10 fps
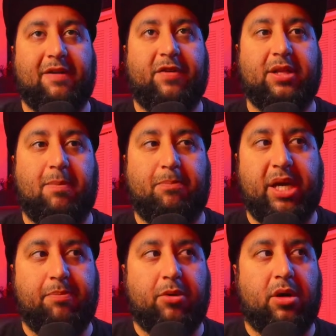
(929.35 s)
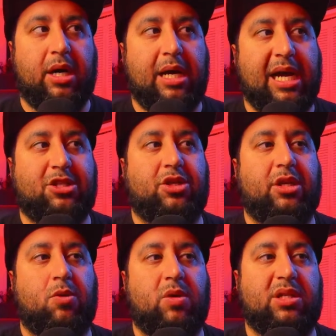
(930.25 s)
I thought the people are actually
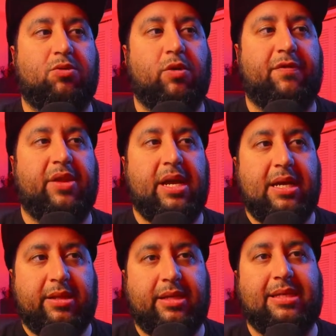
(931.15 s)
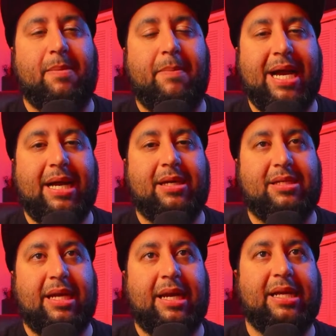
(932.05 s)
the ones with the demand and
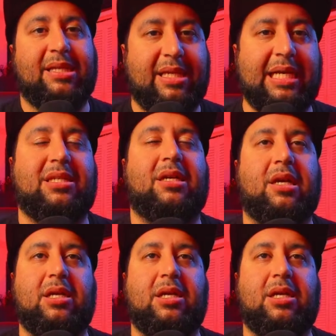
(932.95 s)
say like this